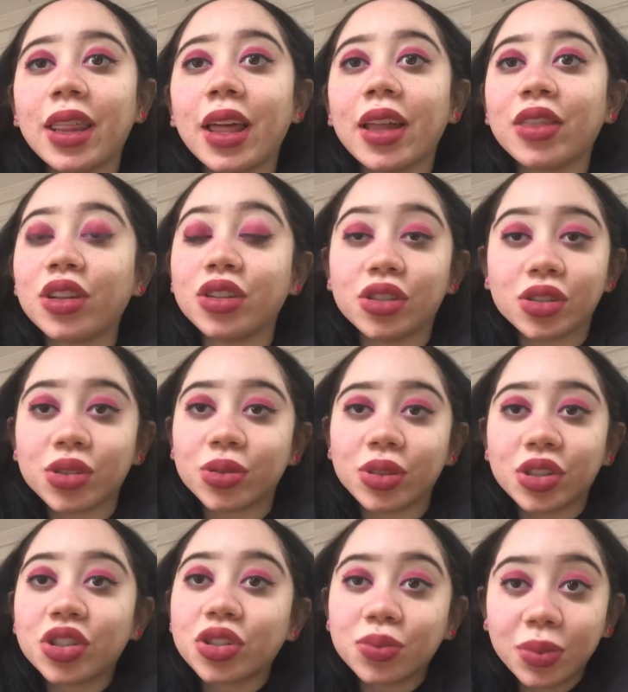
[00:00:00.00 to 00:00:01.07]
that the nursery
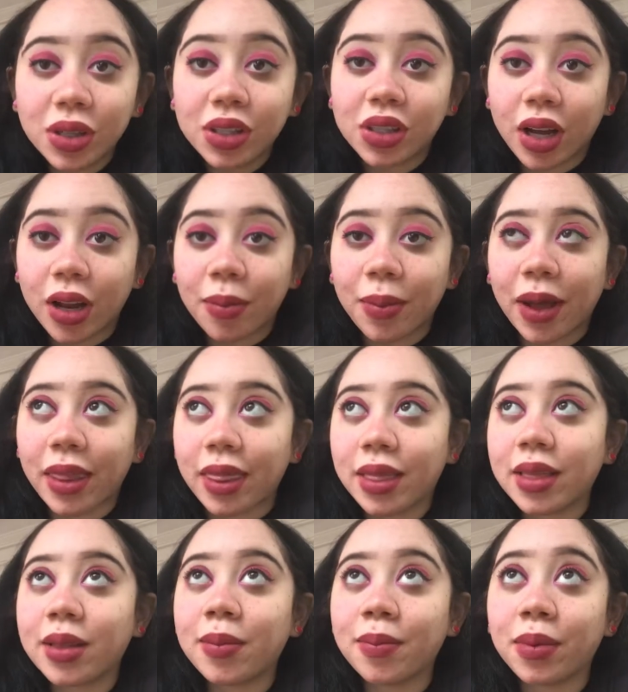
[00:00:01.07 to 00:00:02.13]
should be done
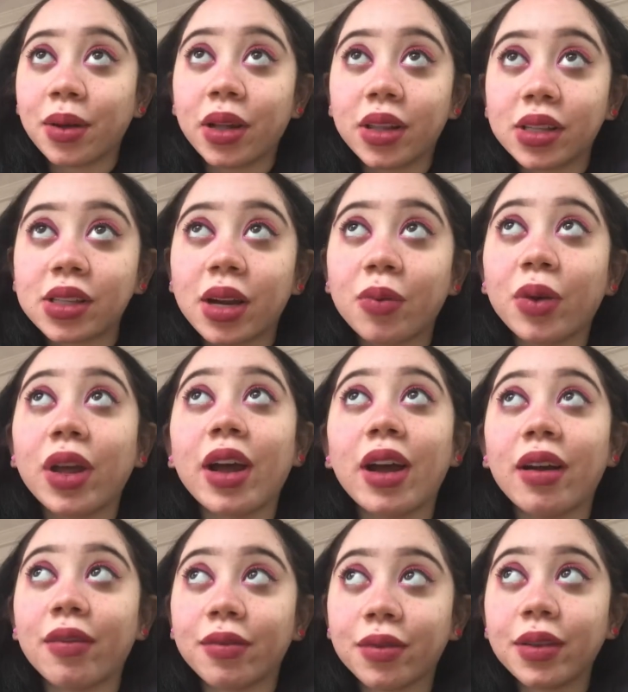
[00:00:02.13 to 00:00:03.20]
by the time we
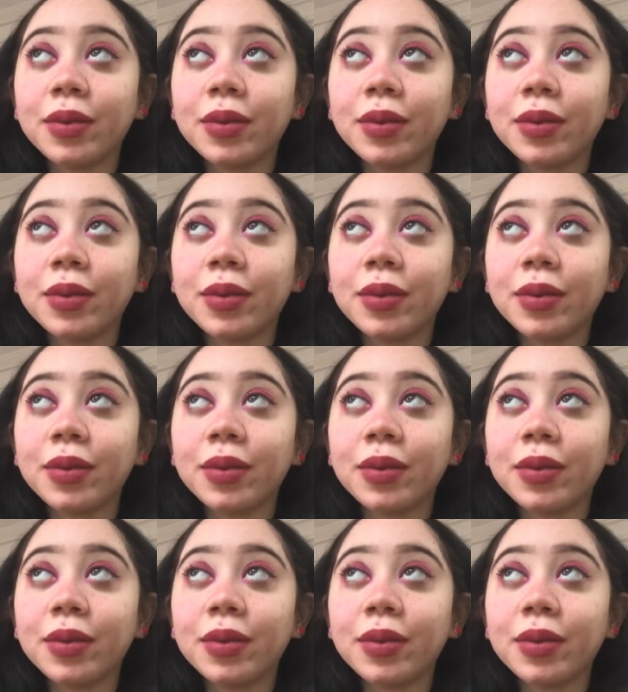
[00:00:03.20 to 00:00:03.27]
have